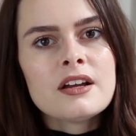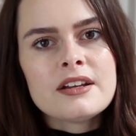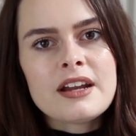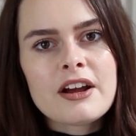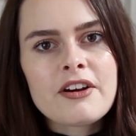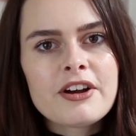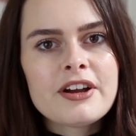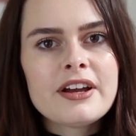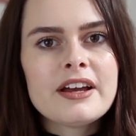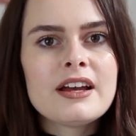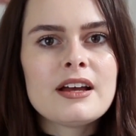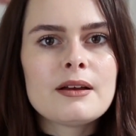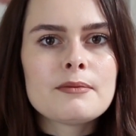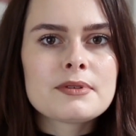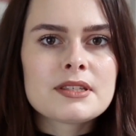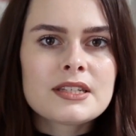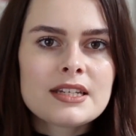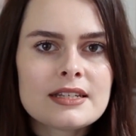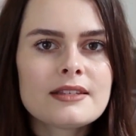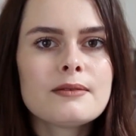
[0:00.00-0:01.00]
narrow
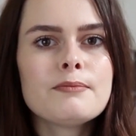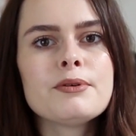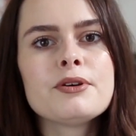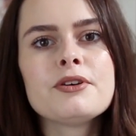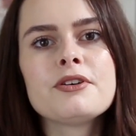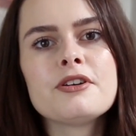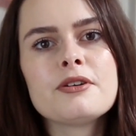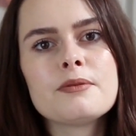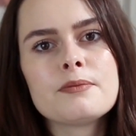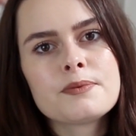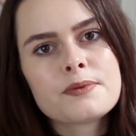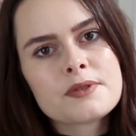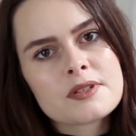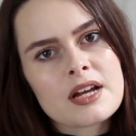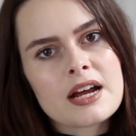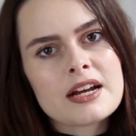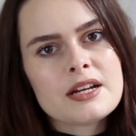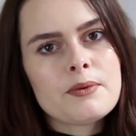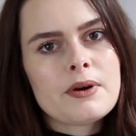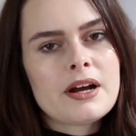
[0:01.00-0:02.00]
hips, decent boobs,
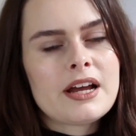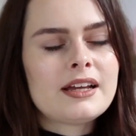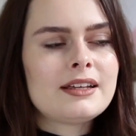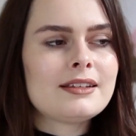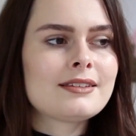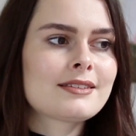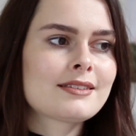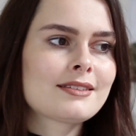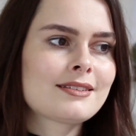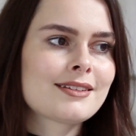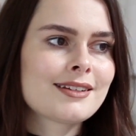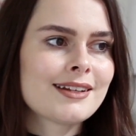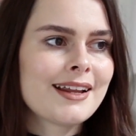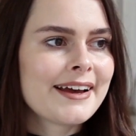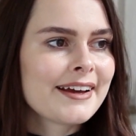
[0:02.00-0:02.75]
tiny waist,